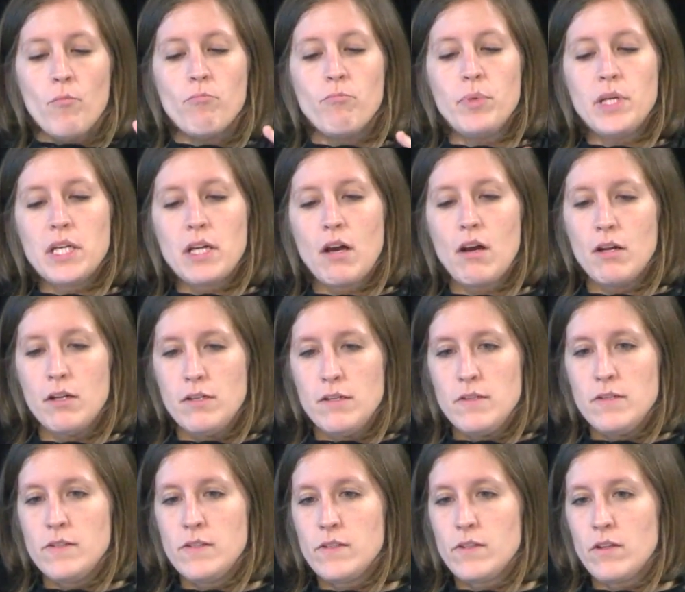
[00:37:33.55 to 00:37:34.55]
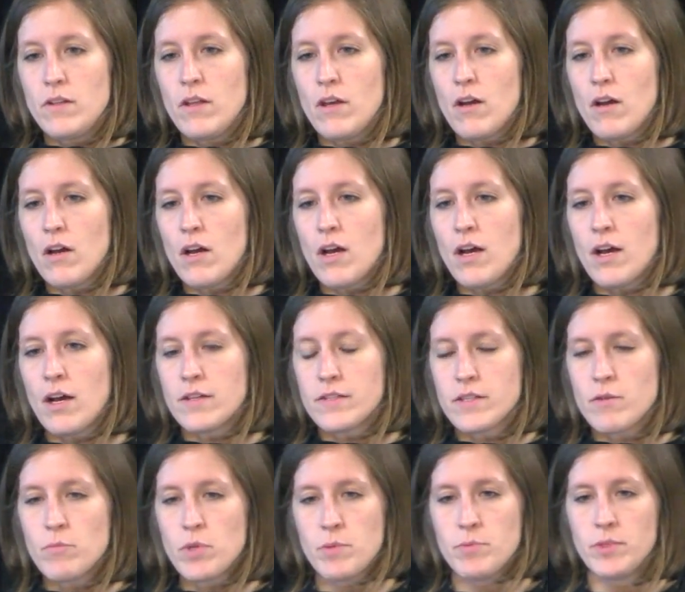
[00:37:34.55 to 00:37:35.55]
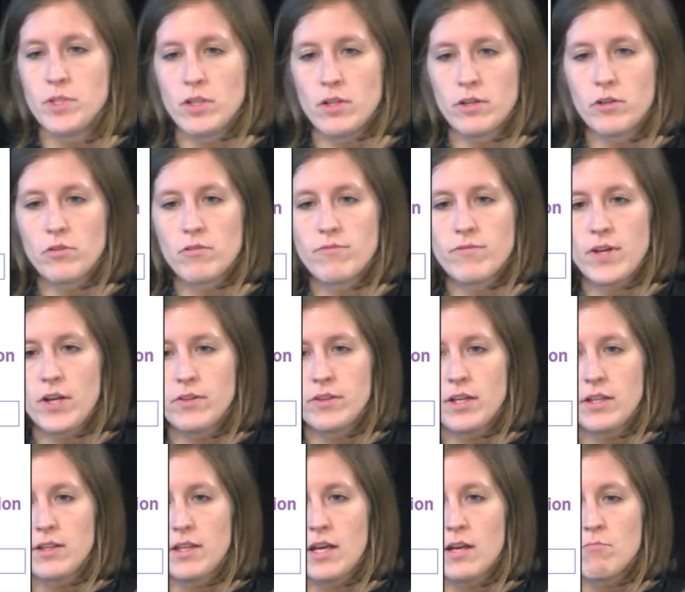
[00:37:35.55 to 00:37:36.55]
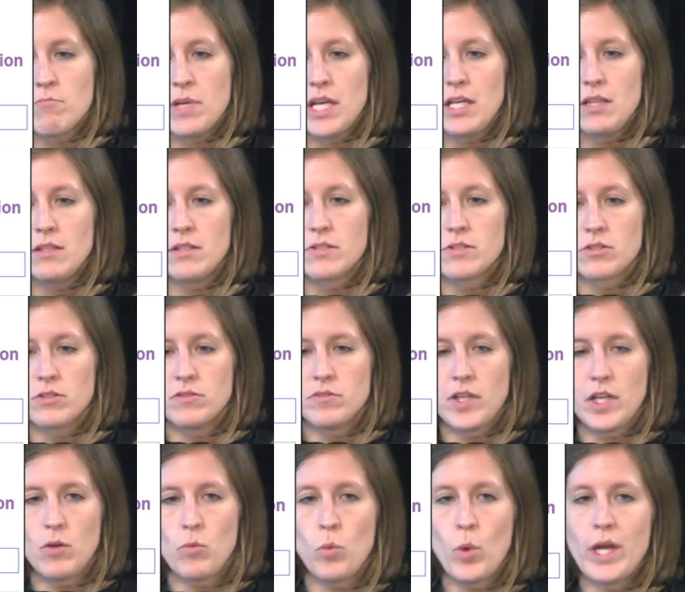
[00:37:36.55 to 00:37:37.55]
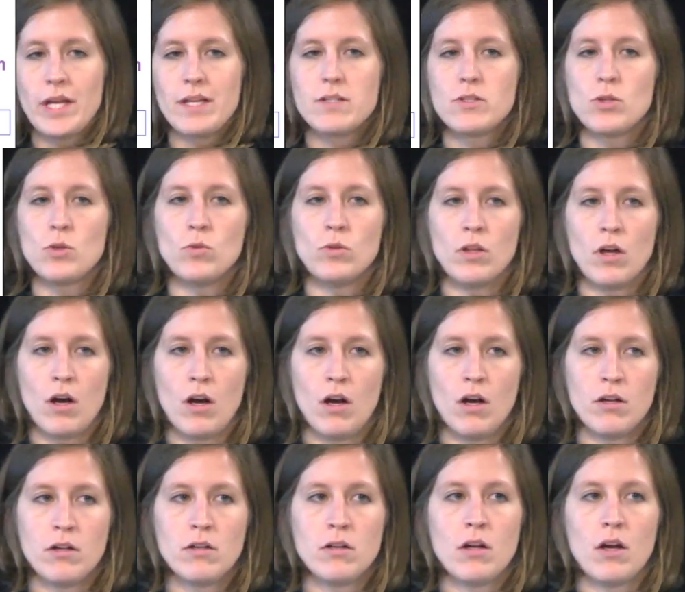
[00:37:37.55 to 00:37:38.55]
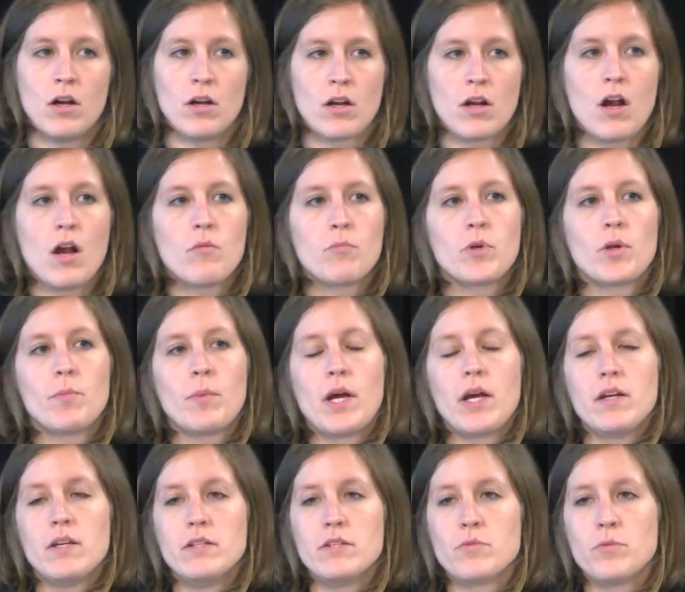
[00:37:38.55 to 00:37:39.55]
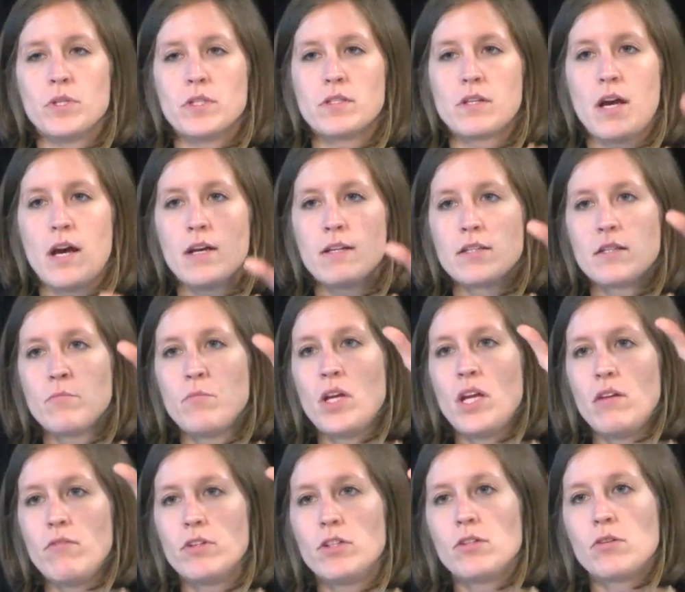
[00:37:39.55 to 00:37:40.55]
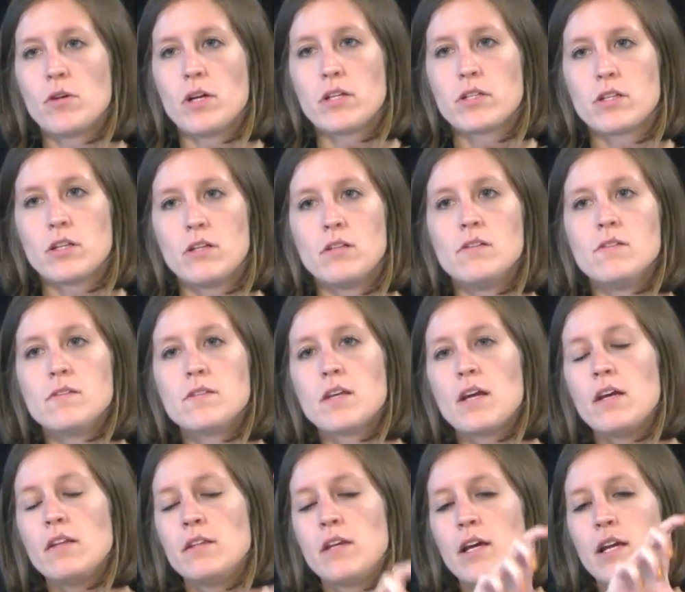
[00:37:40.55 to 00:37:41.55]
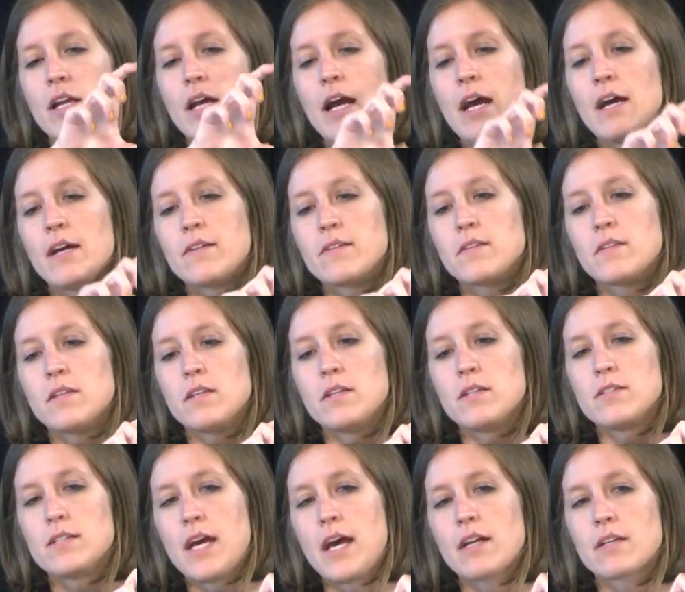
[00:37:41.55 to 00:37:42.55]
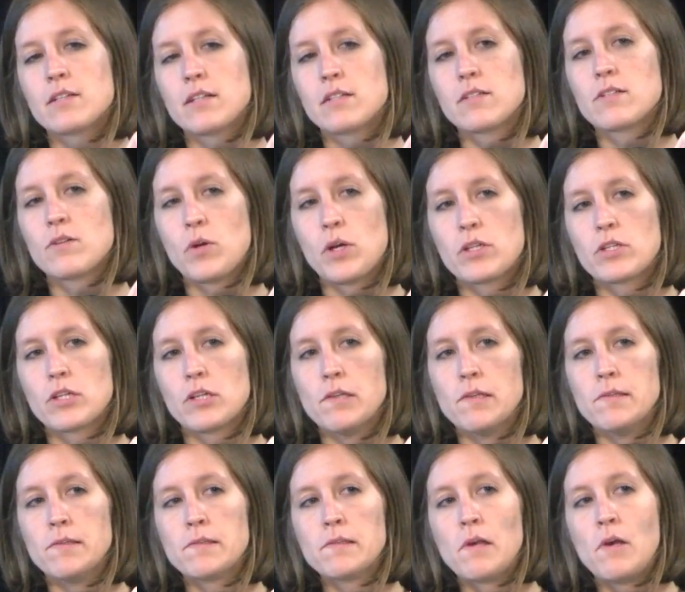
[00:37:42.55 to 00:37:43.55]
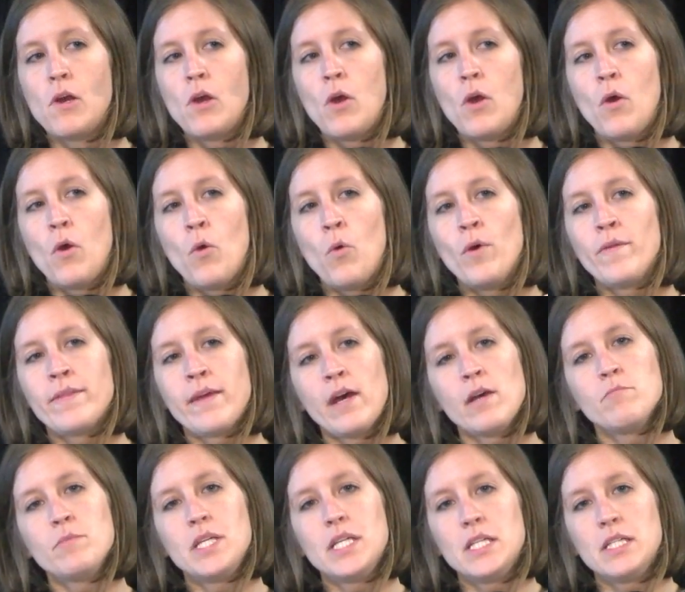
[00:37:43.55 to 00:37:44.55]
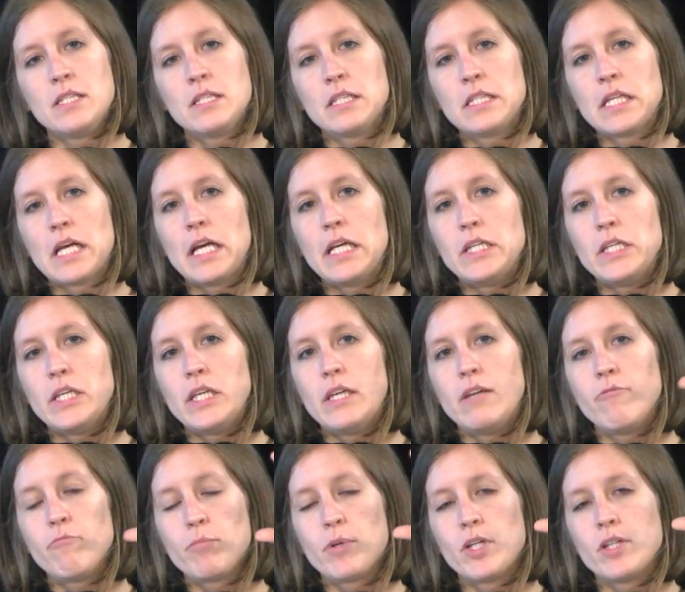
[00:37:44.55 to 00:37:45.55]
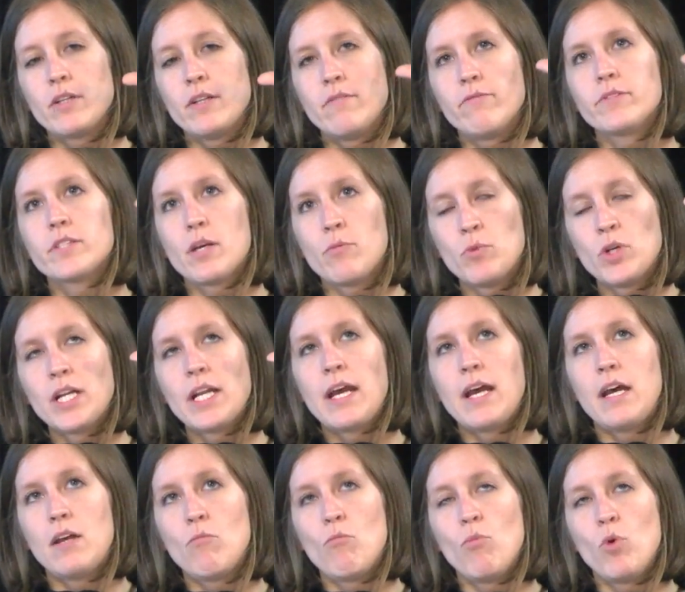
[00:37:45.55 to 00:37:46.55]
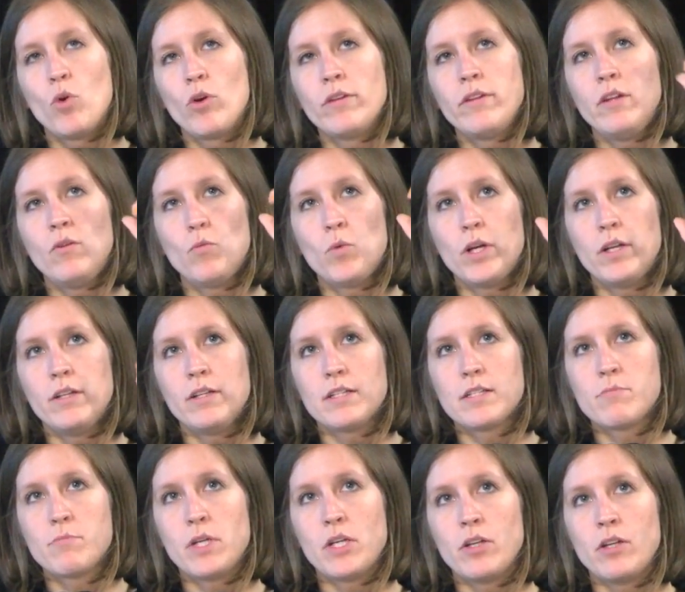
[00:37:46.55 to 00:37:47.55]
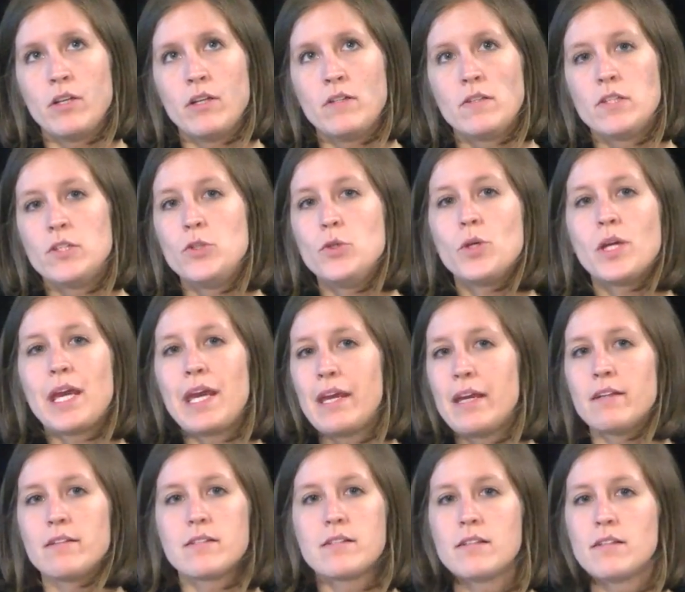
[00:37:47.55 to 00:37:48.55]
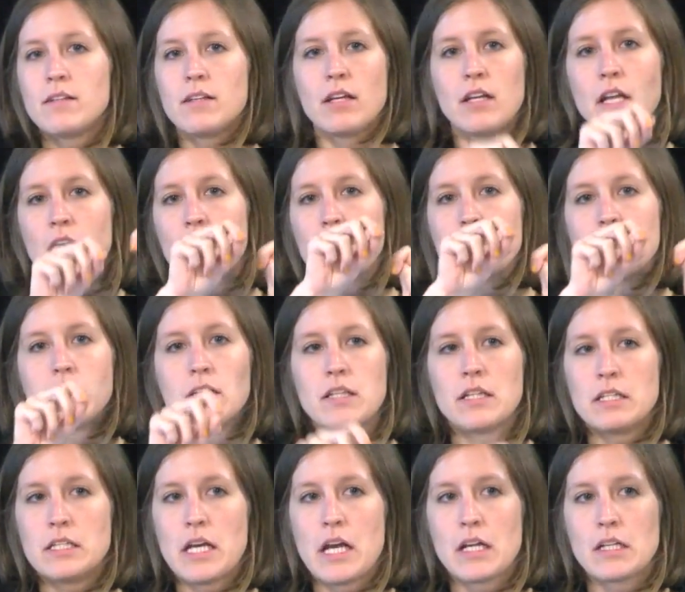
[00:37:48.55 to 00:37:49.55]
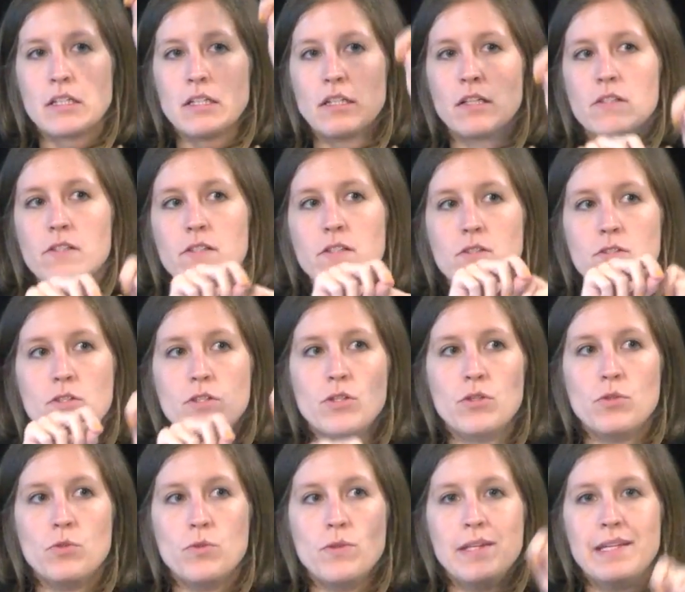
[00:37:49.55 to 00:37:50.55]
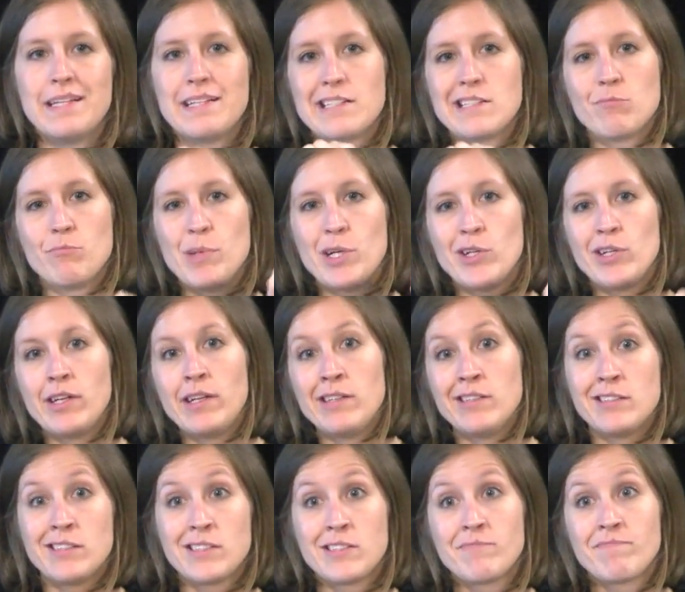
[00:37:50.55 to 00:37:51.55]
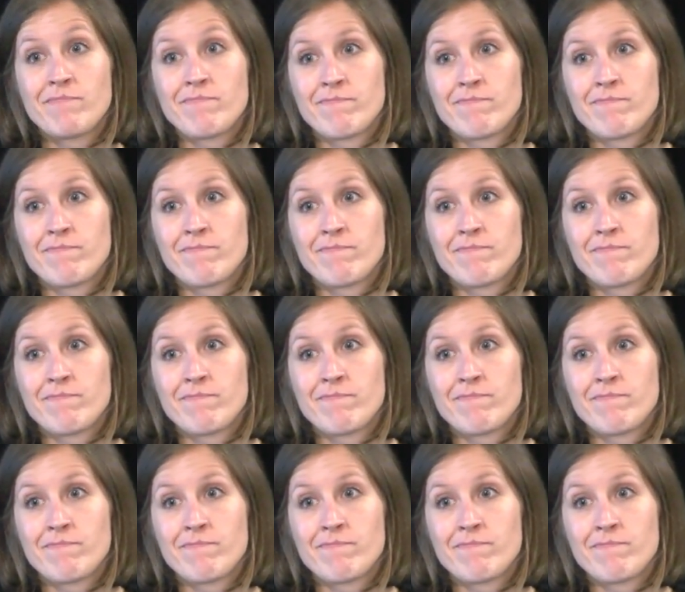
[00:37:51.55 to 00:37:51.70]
Because some people in our group felt that that made the survey way too long, our compromise was to ask the behavioral questions and then ask the tactics questions. What that means is that if someone had more than one experience, you can't connect the tactics to the experience.